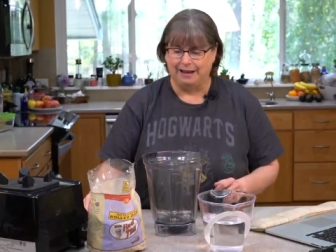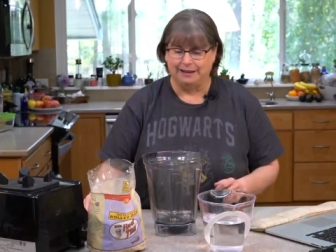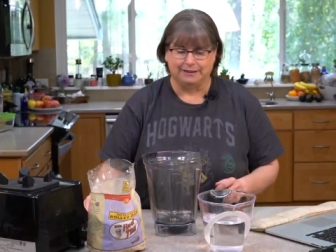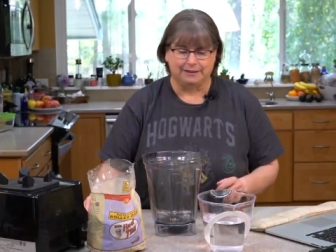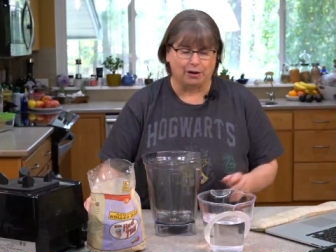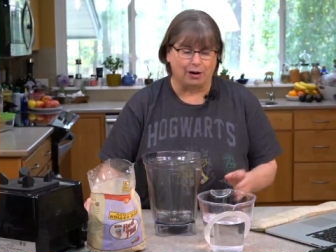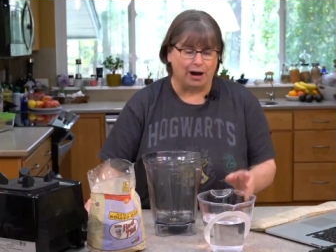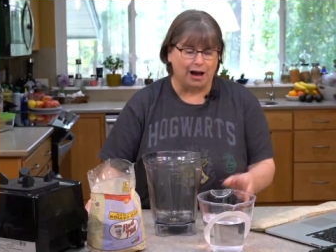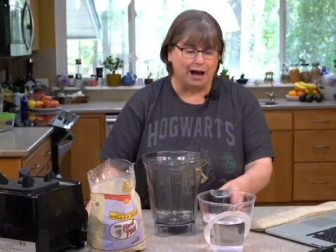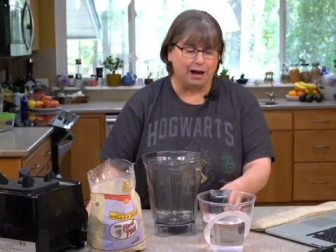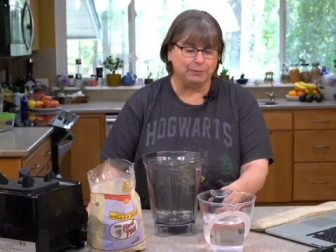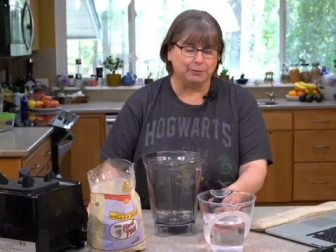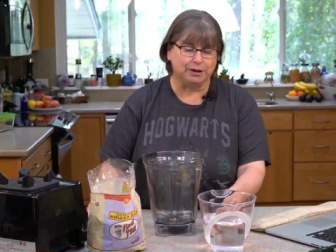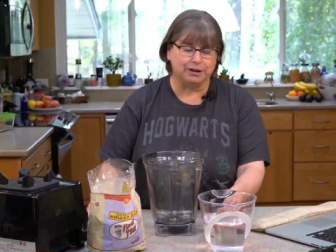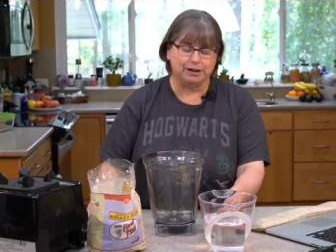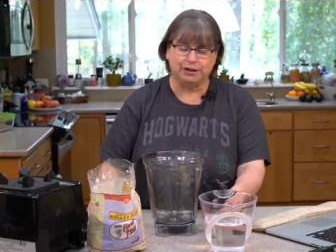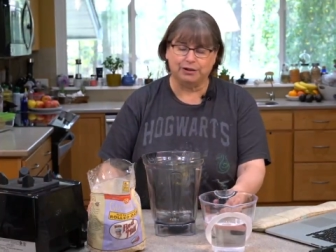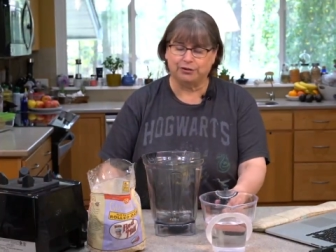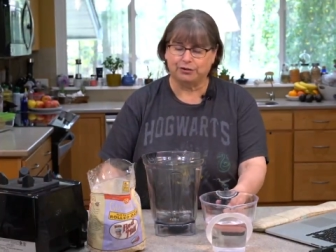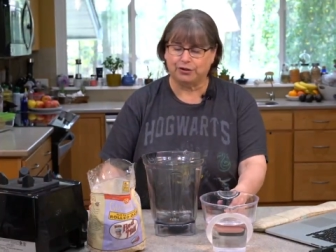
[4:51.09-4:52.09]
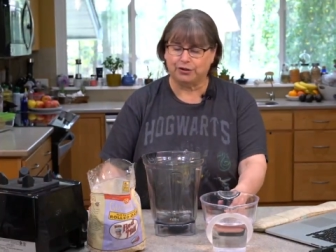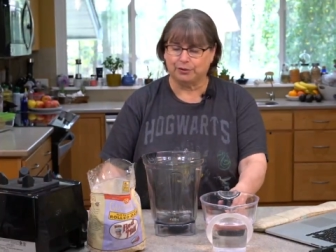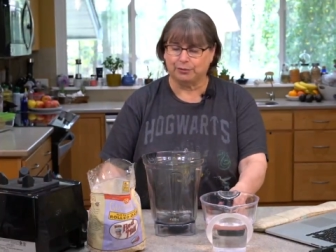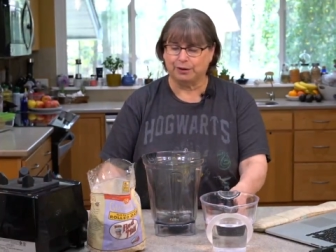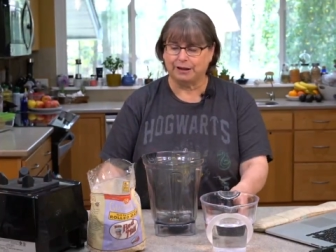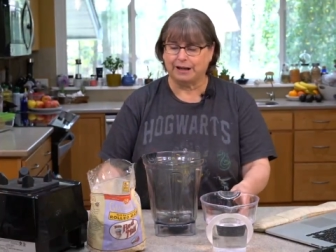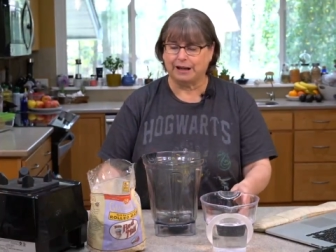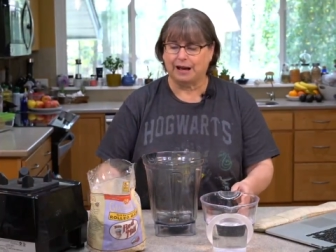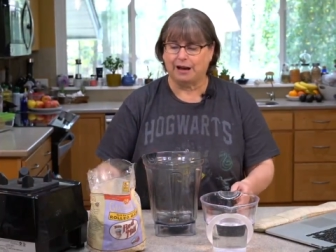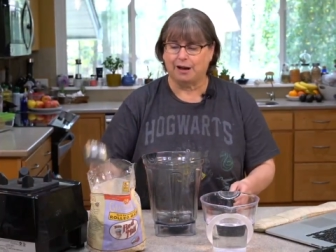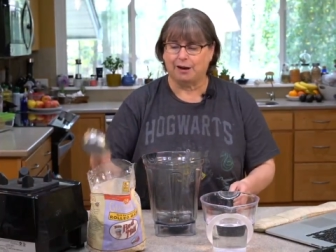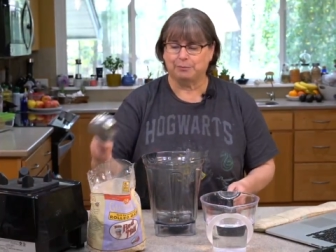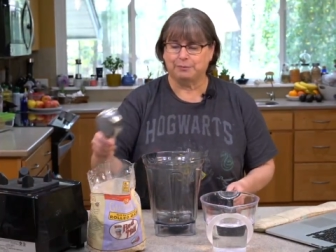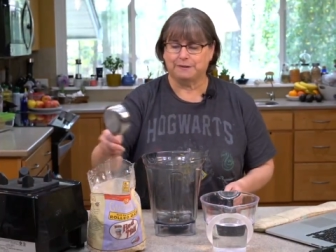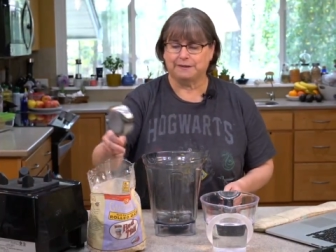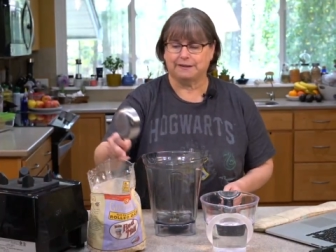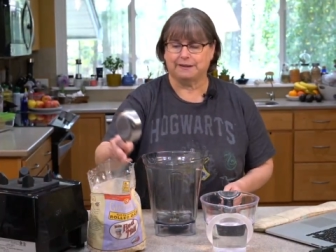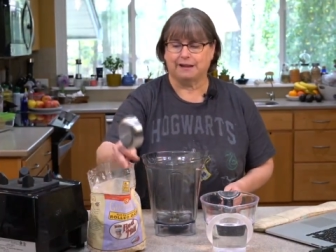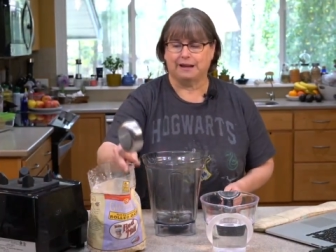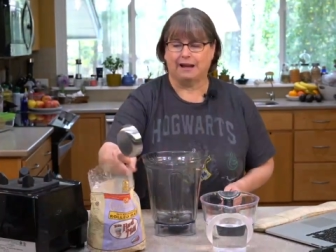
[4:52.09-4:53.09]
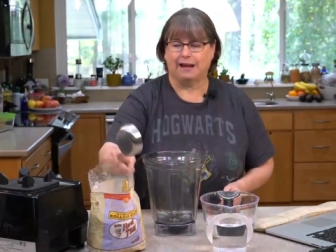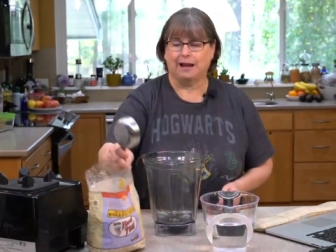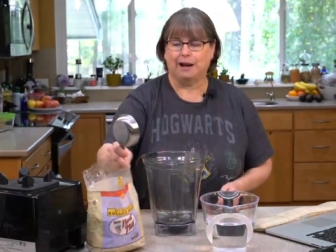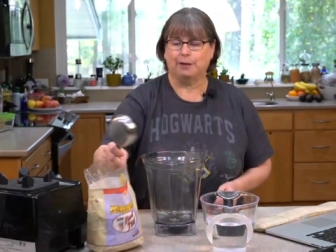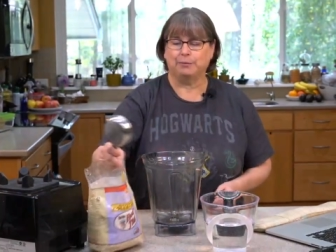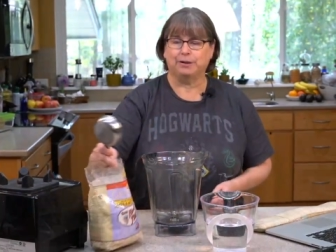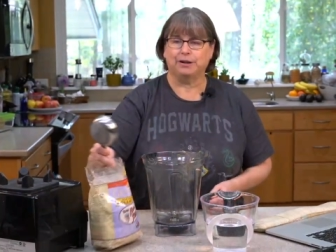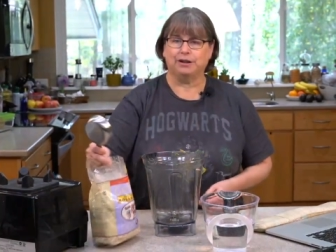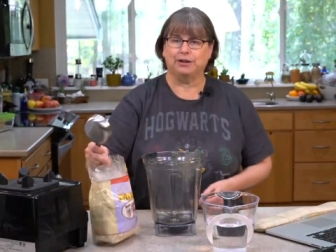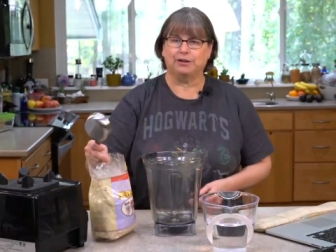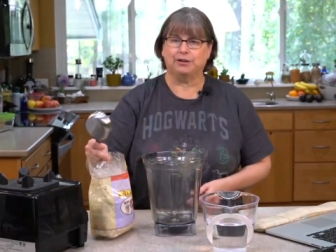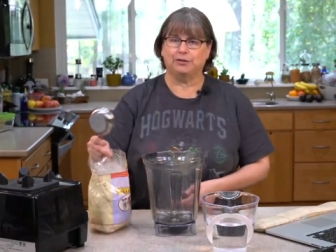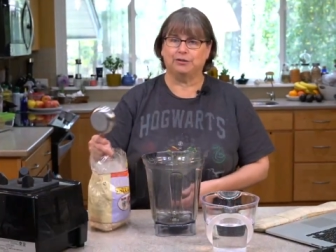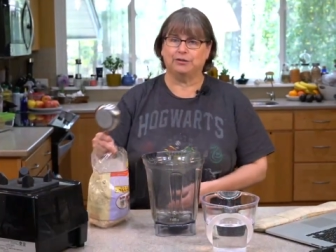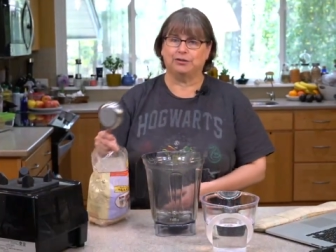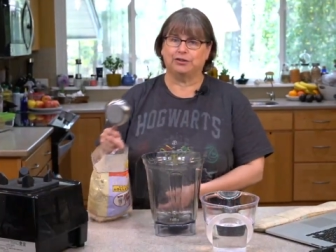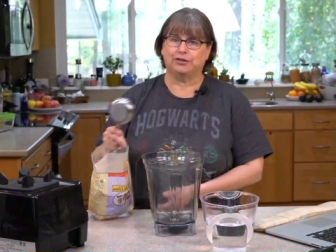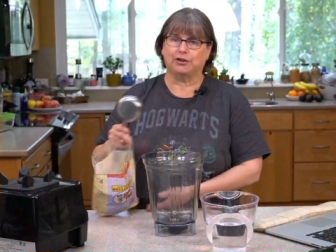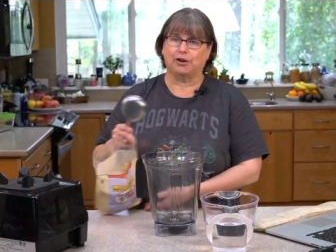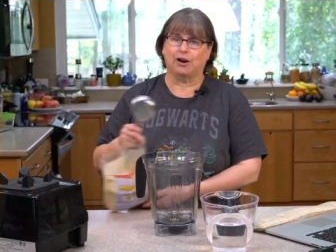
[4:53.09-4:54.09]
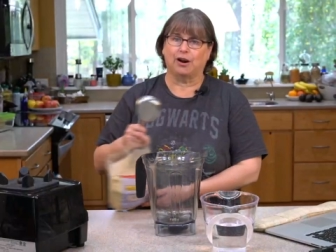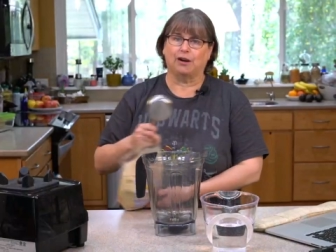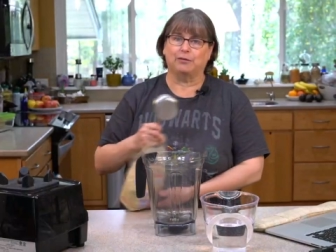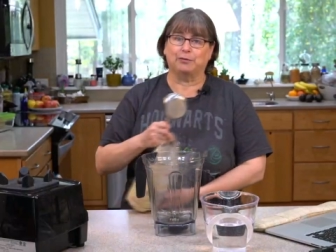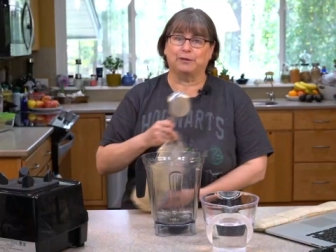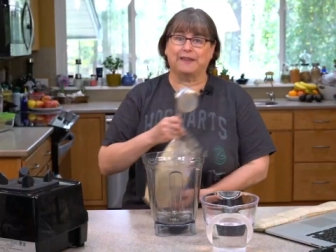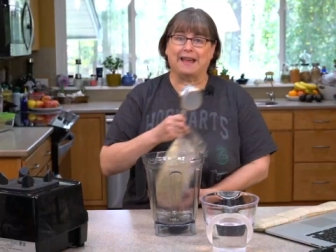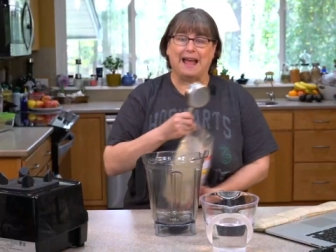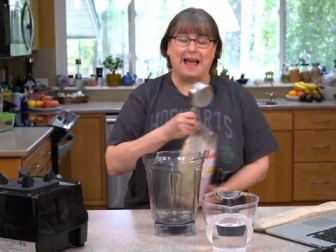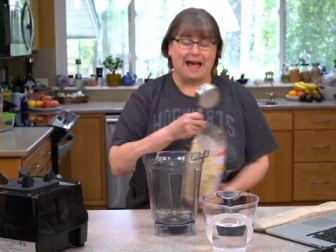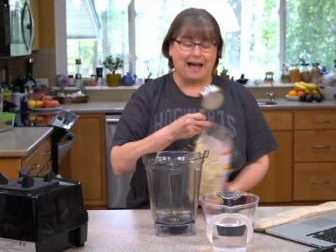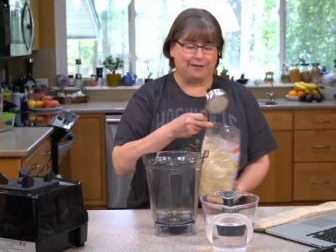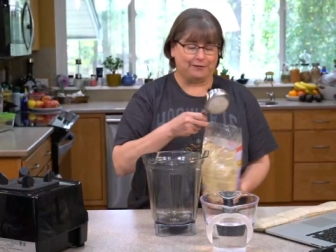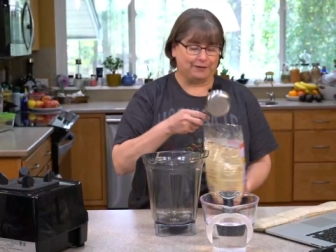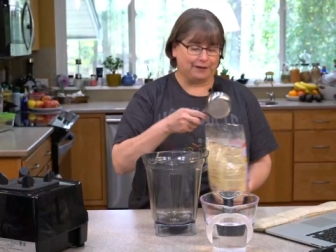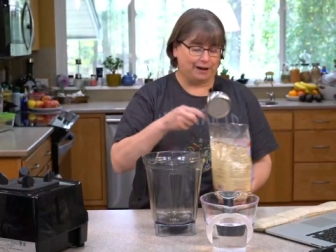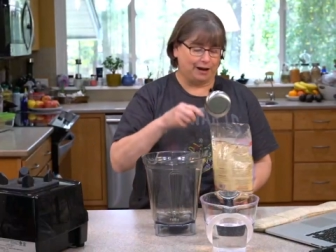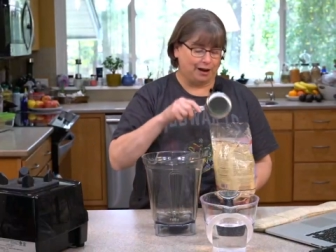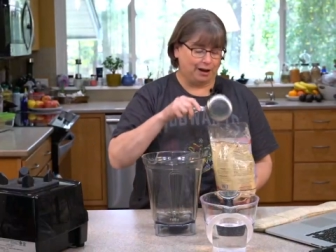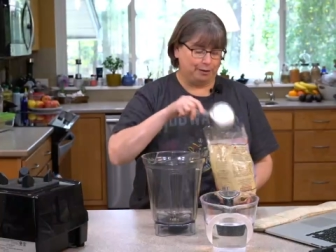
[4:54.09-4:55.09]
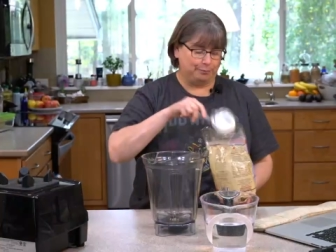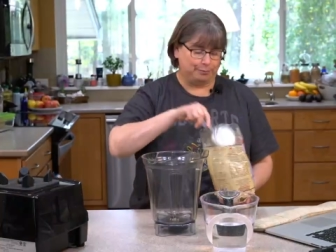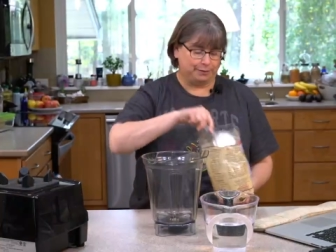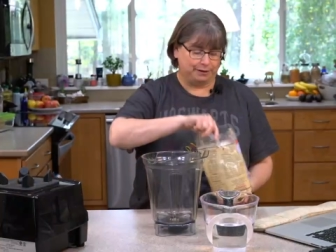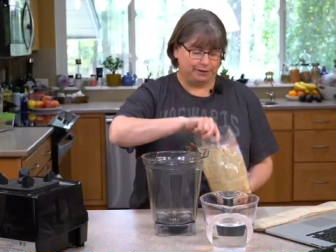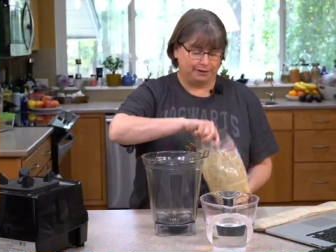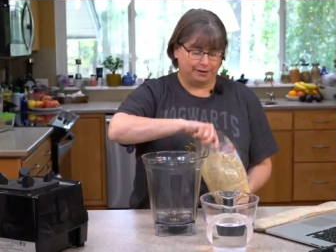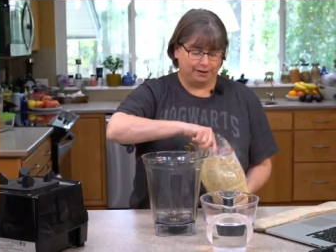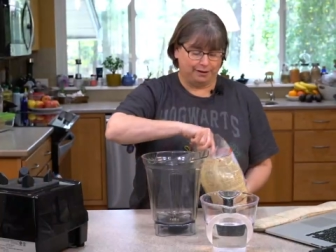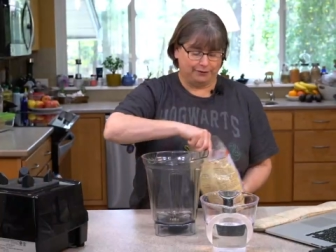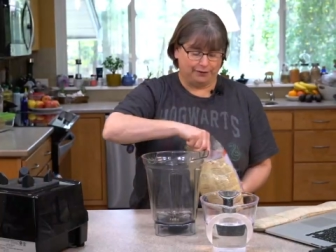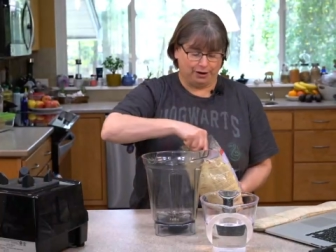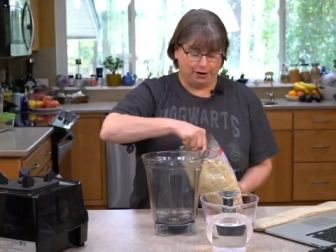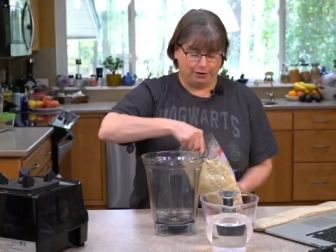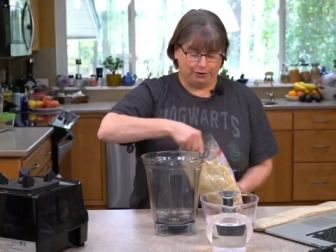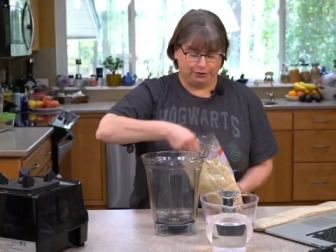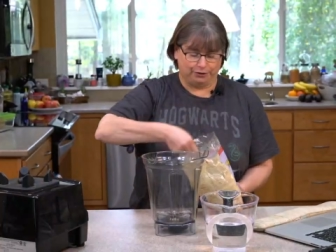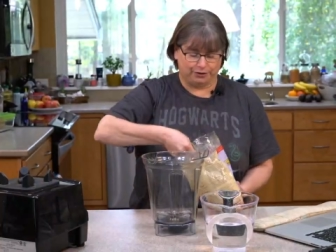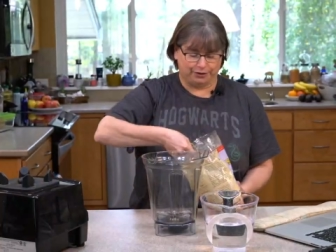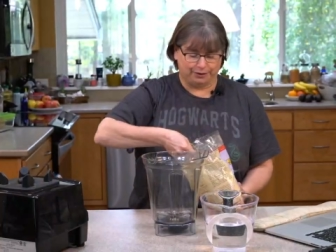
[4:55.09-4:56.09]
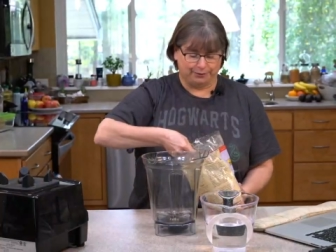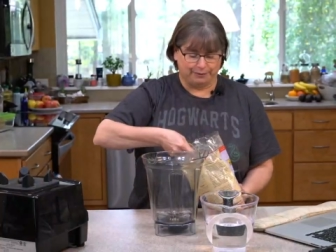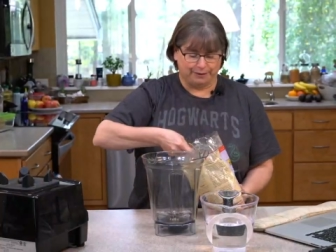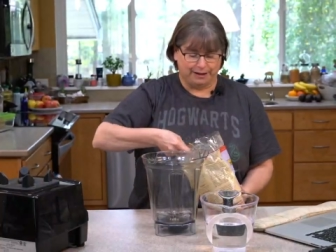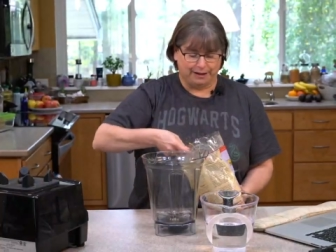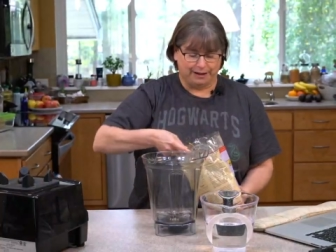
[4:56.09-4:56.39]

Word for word: So I'm going to use three cups, and I'm going to use start off with a half a cup of oats.